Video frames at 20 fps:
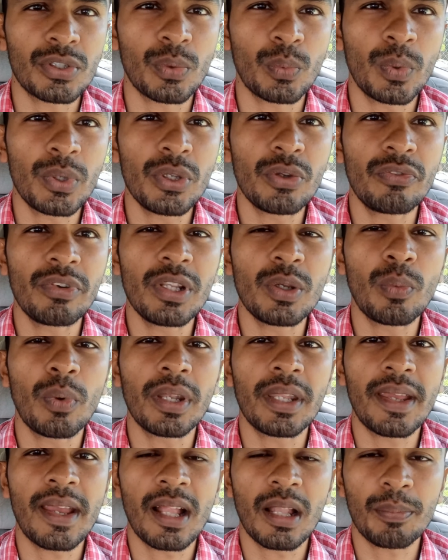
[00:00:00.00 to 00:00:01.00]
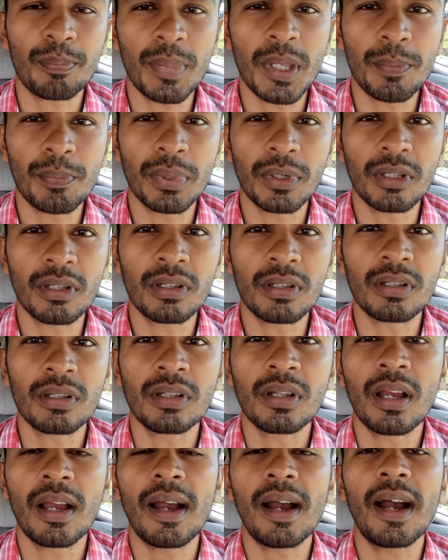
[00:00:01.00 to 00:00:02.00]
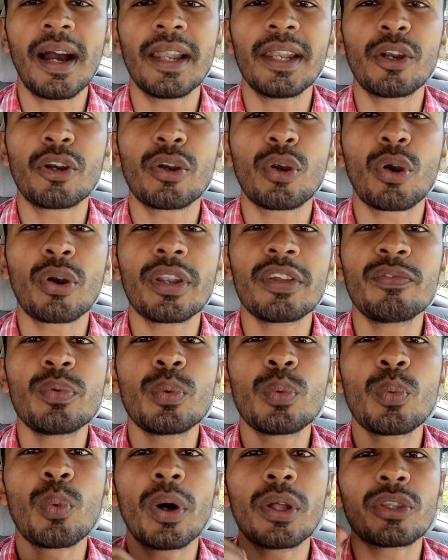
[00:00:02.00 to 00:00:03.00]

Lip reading: when you really want to help people, or if you want